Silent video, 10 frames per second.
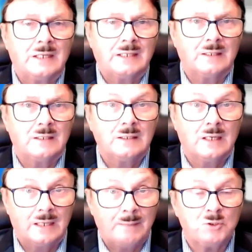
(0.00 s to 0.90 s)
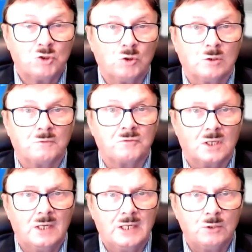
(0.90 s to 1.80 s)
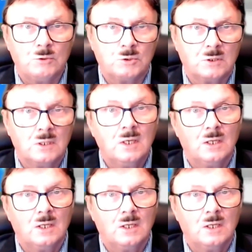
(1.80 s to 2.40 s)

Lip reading: an episode of Sky News.